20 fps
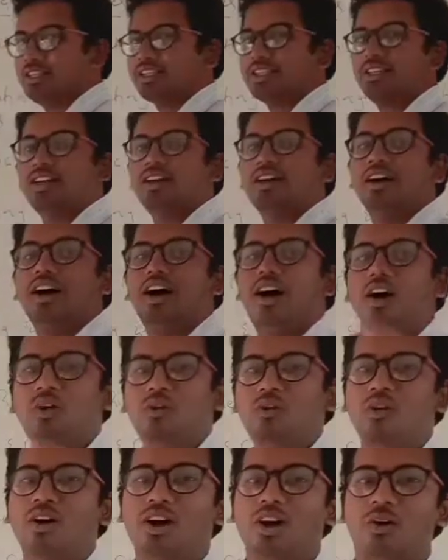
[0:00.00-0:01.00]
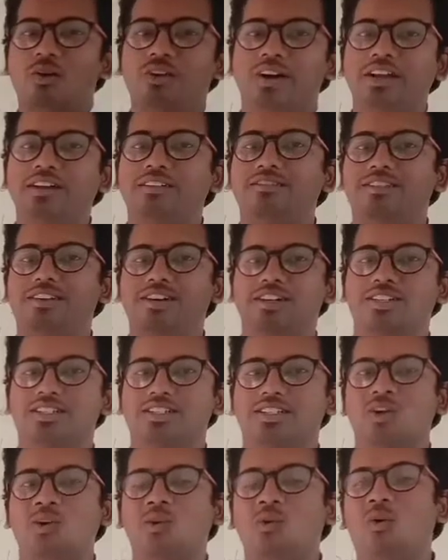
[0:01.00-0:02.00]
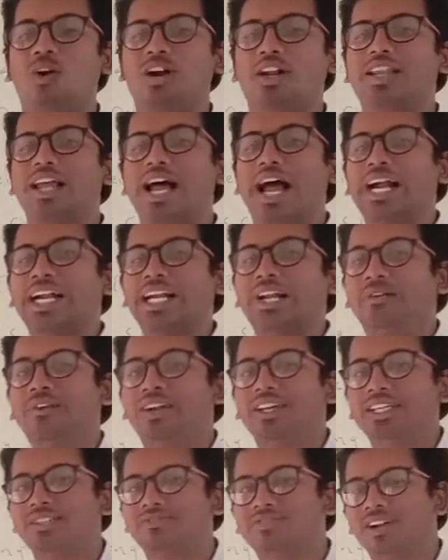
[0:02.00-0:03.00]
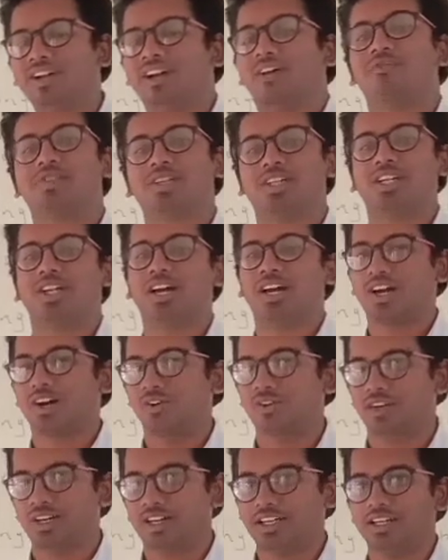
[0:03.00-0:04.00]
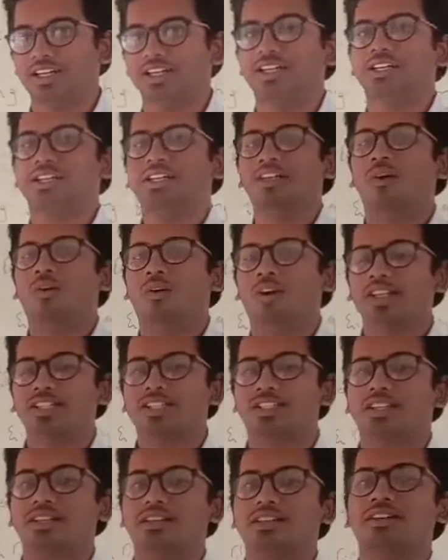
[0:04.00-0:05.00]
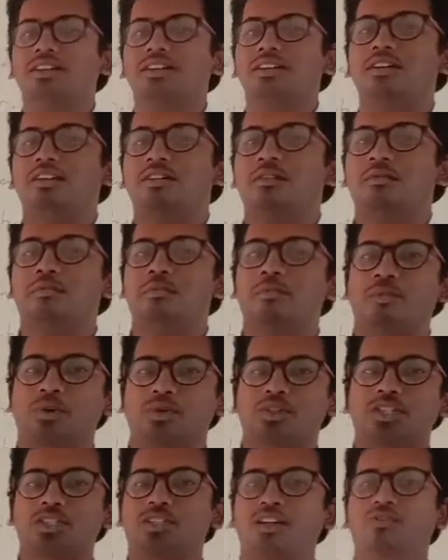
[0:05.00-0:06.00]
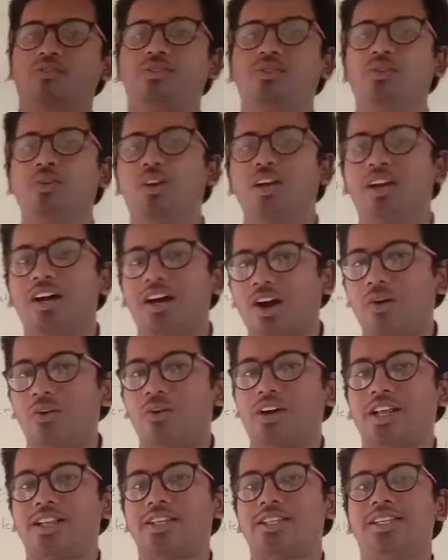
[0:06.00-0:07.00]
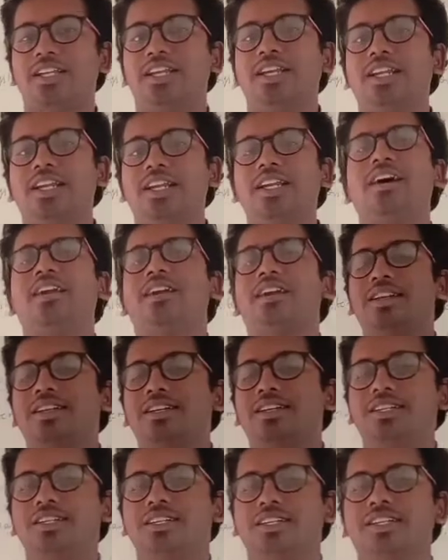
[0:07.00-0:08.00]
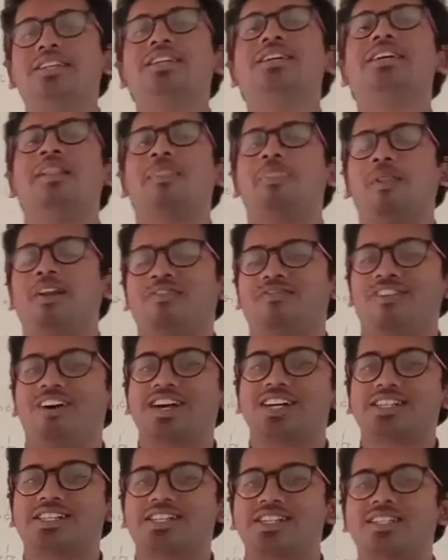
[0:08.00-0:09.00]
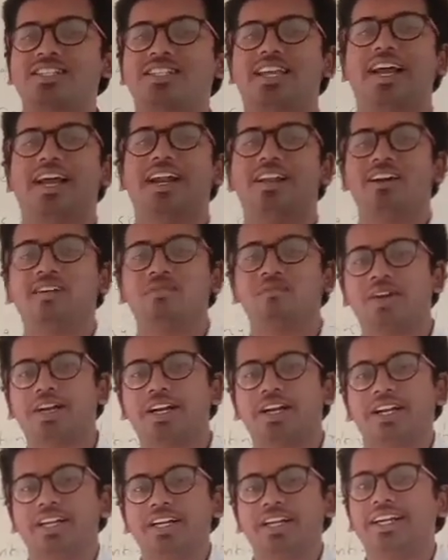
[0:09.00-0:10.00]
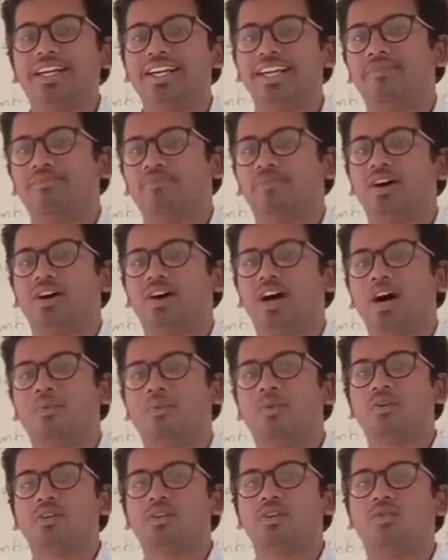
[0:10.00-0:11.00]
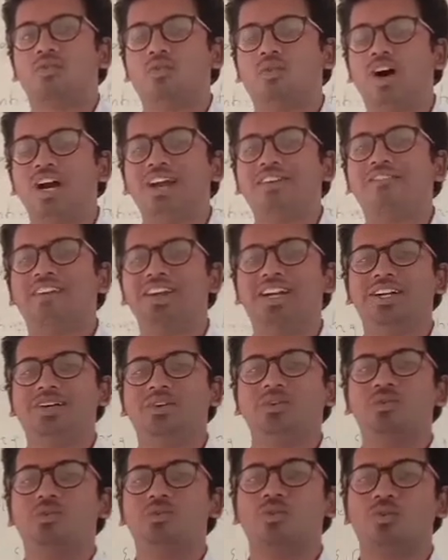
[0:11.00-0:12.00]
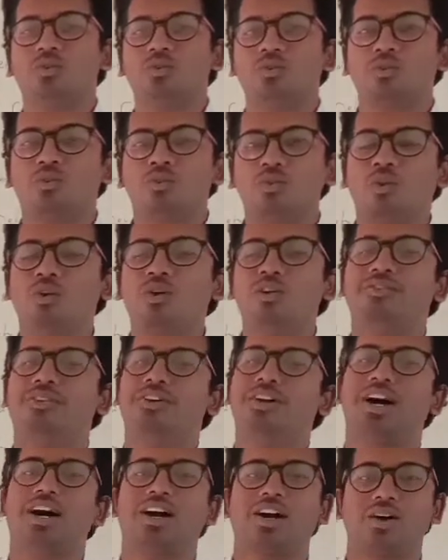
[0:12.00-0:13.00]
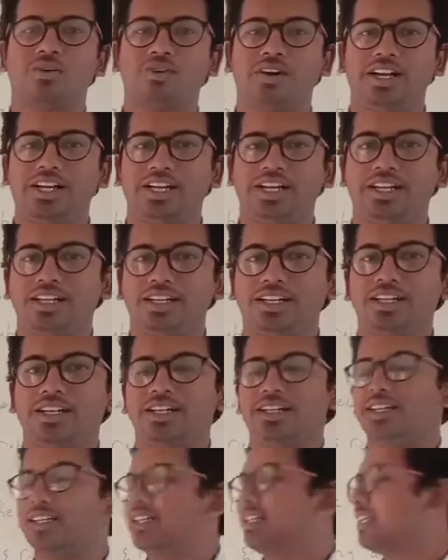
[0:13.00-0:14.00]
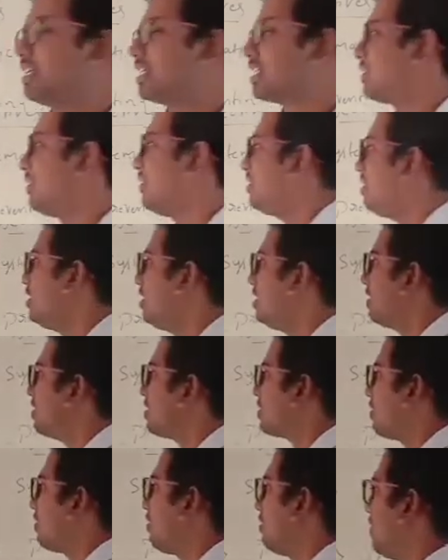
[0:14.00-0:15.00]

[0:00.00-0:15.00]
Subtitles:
Means how accounting works. What are the activities we consider accounting? What is the process of doing accountancy in any organization? The functions elaborate in deep about why we need to go for accounting. That's all. So